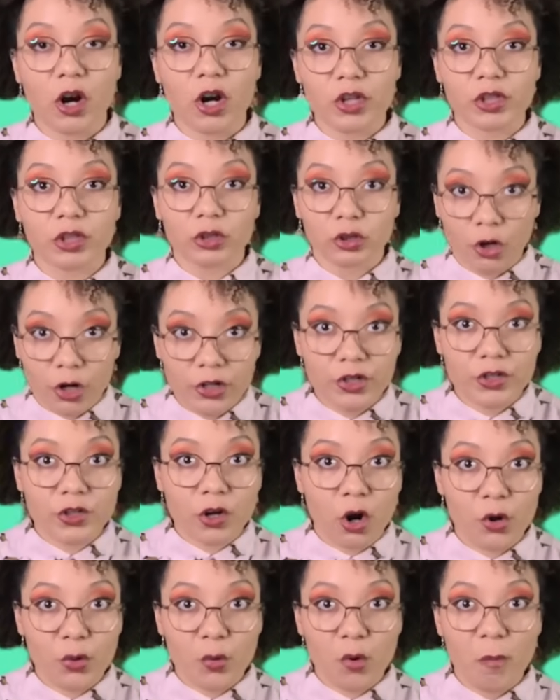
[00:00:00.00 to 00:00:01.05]
are the
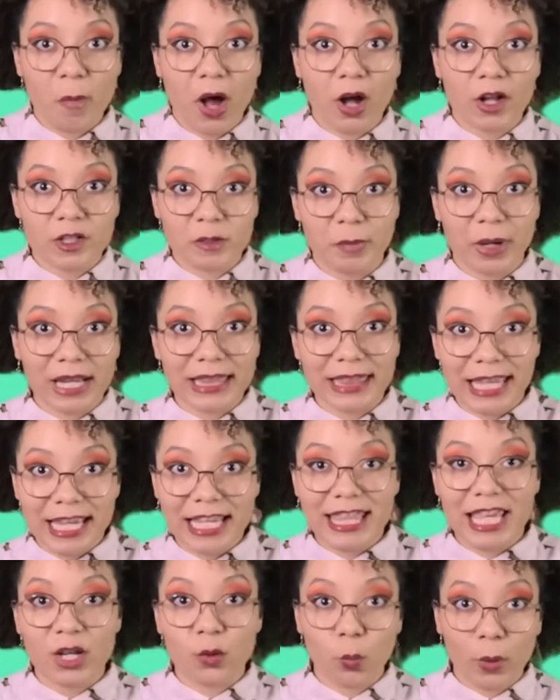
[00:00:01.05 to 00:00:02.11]
largest arthropods by
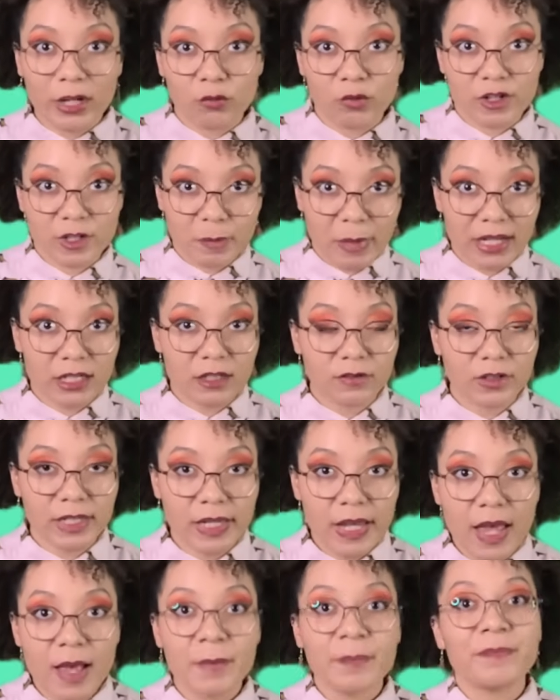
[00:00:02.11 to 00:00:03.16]
length and weight
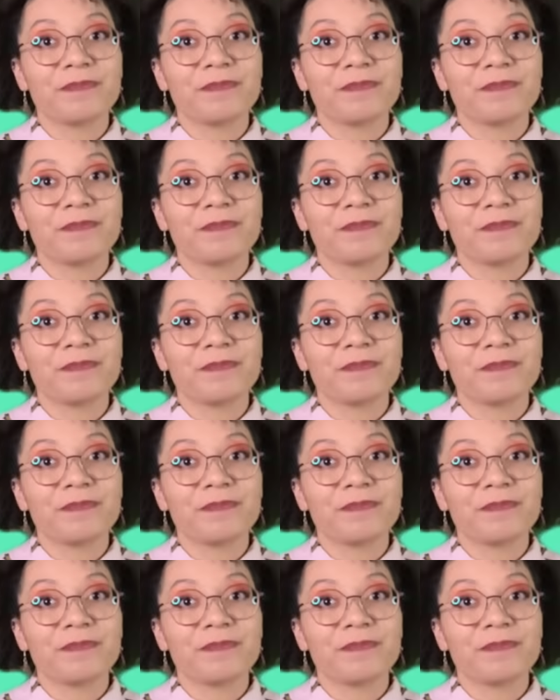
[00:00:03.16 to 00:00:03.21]
respectively,